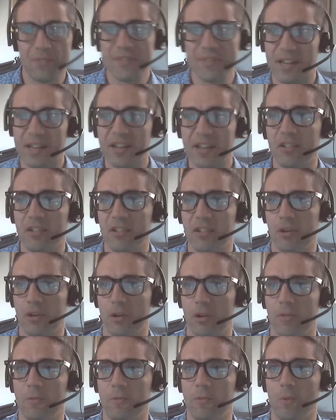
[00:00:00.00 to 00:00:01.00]
cycle
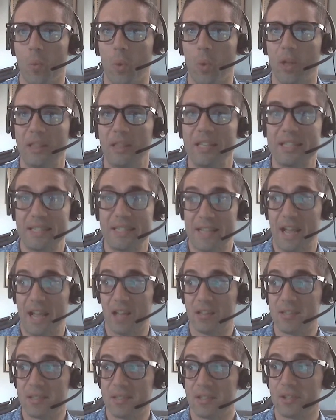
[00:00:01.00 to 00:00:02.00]
of what this
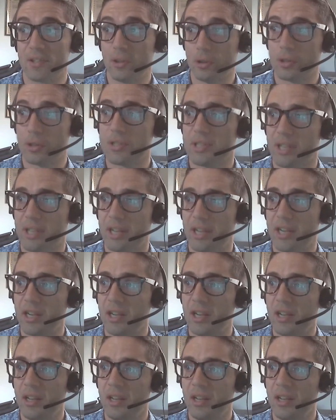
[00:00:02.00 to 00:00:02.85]
analysis looks like,